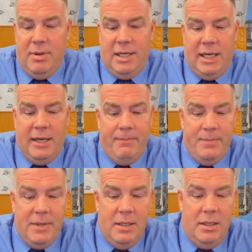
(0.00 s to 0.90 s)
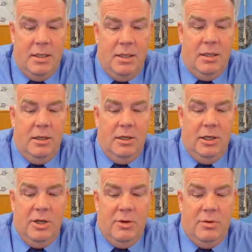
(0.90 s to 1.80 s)
But
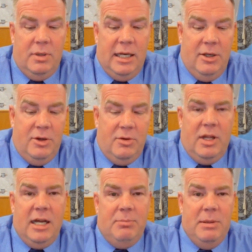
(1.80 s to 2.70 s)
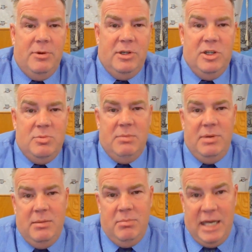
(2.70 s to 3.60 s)
I know a lot of people accuse me of
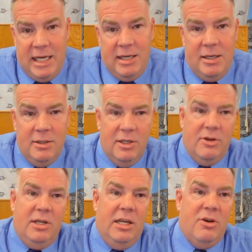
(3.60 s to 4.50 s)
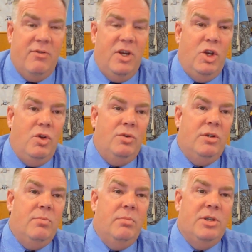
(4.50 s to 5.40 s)
being mean during the interview
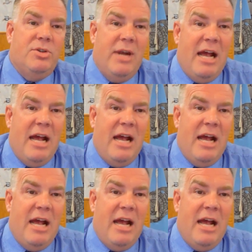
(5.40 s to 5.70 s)
to Mr.